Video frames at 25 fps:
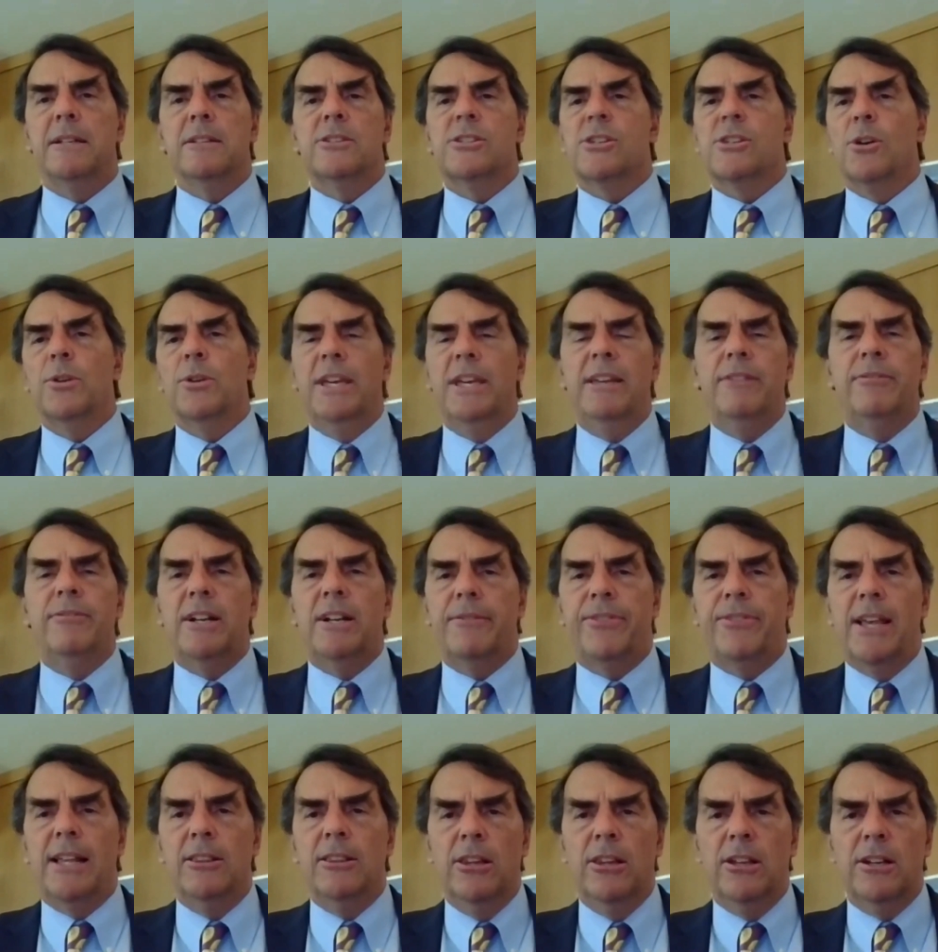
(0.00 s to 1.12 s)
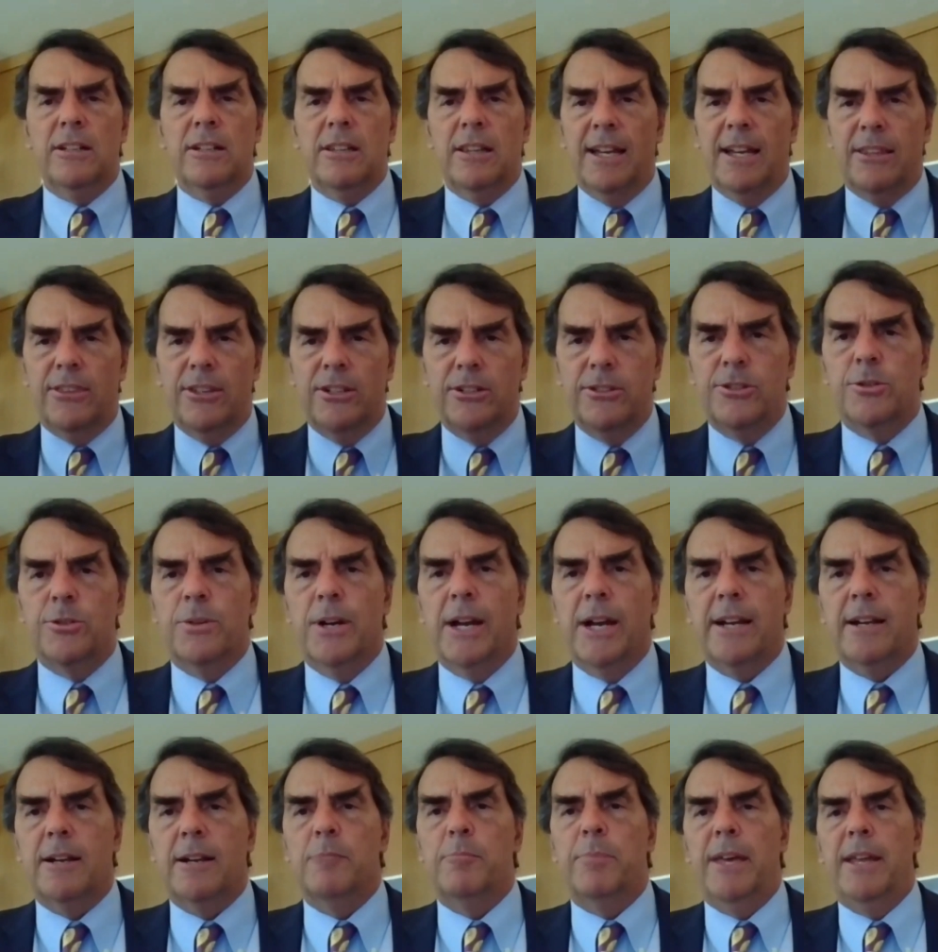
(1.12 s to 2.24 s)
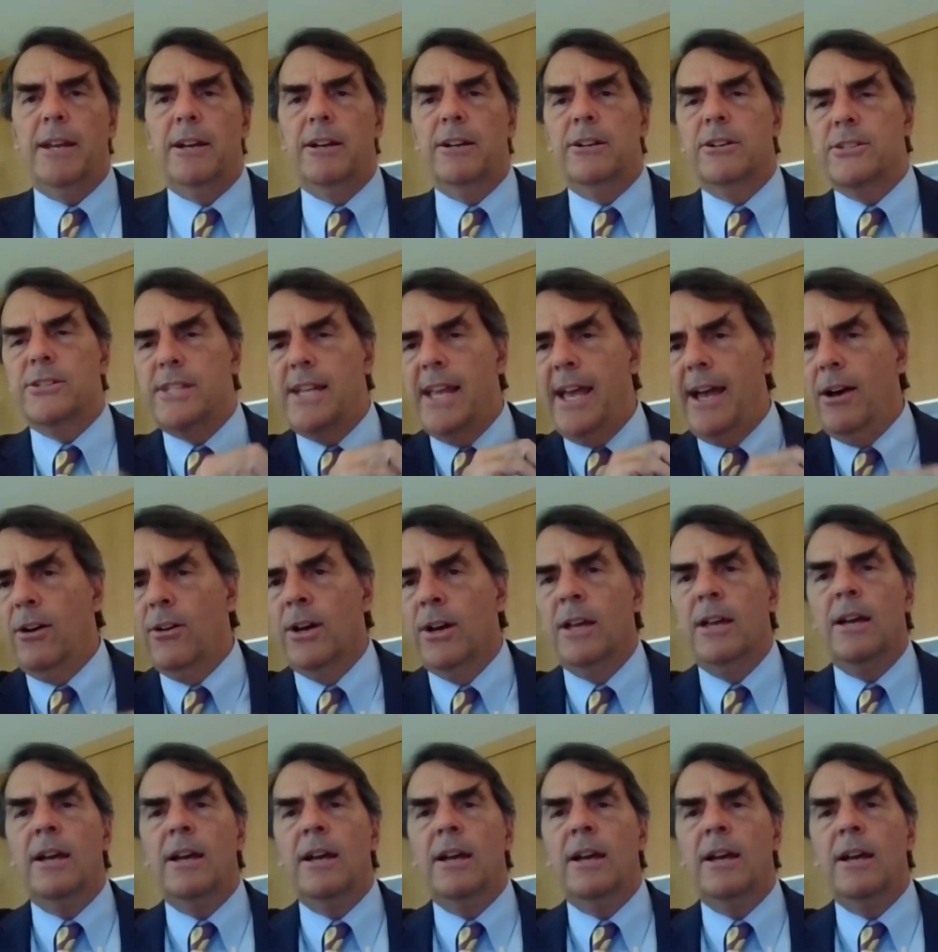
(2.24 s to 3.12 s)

And so even if they look like they're direct competitors now,